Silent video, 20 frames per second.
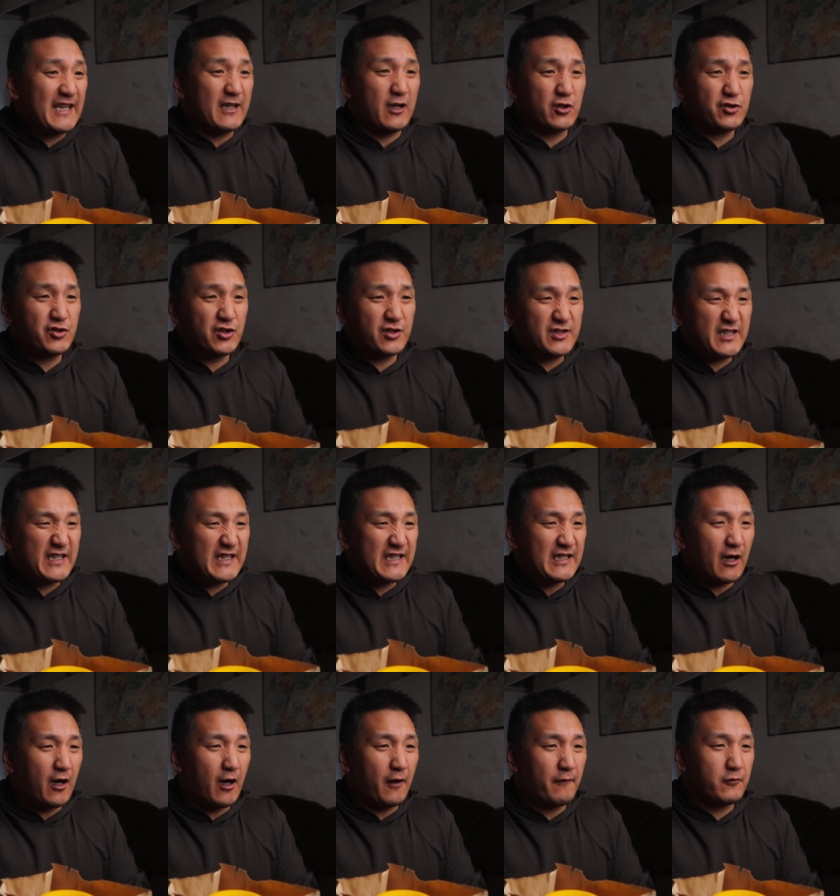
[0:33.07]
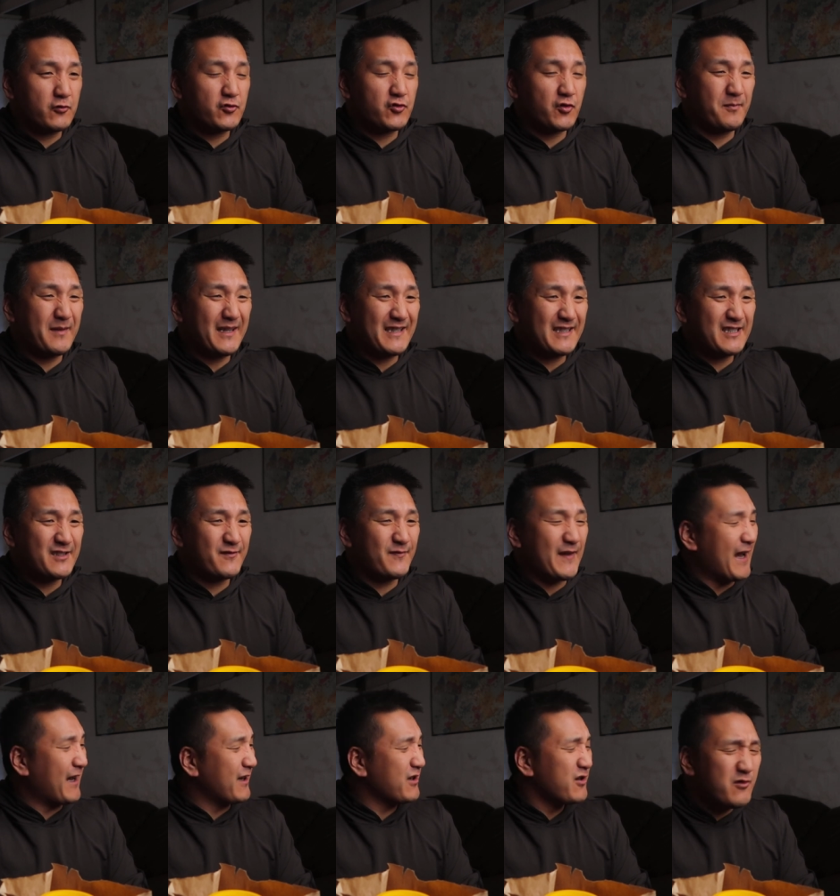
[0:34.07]
and Argentina offer tremendous
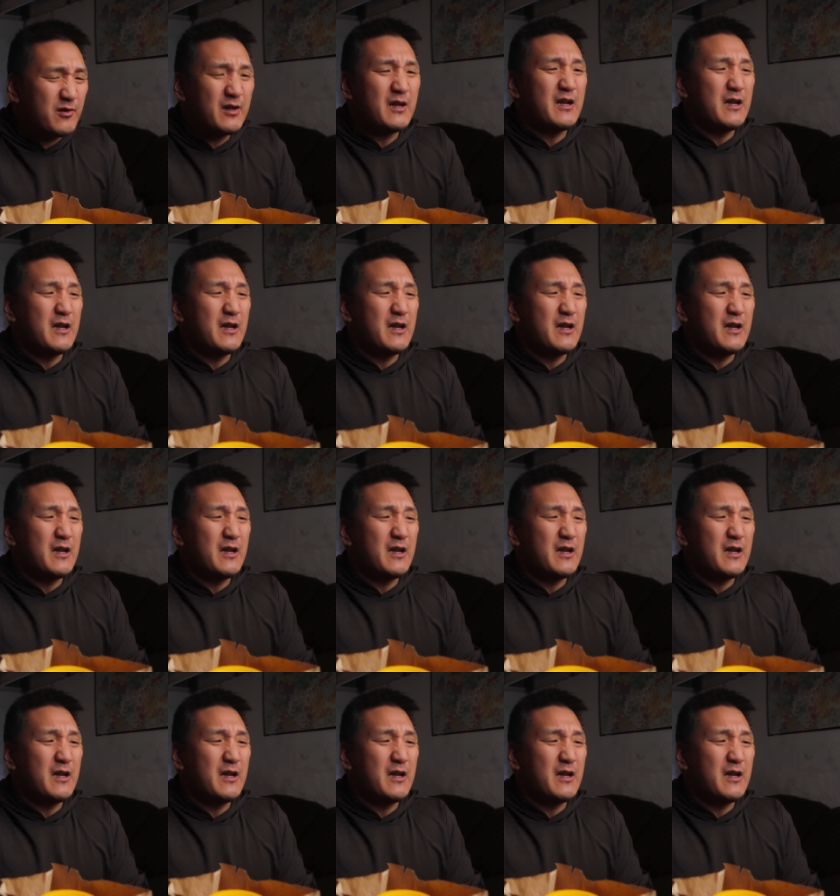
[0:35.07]
value.